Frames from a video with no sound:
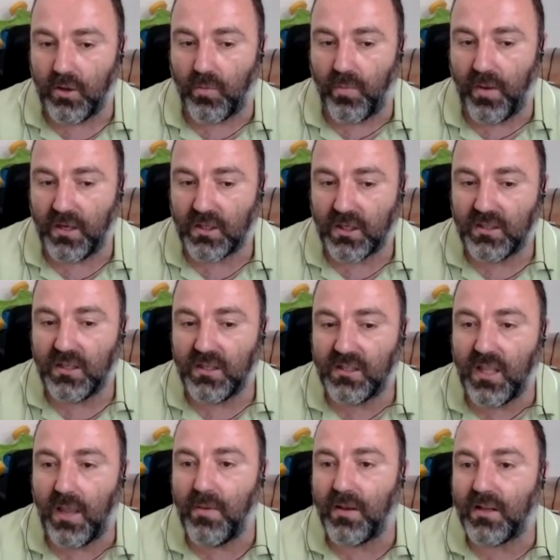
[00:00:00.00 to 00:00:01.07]
basically
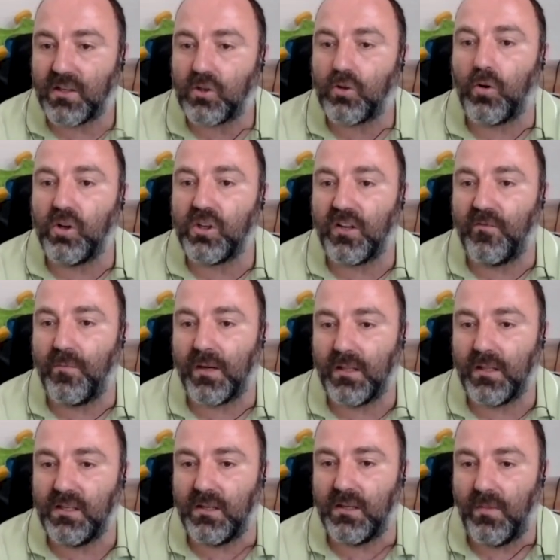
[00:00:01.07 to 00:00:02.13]
systemic stores of
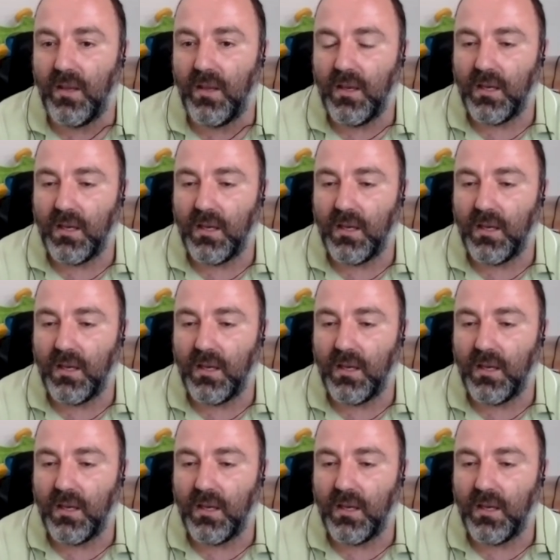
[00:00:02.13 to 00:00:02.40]
magnesium.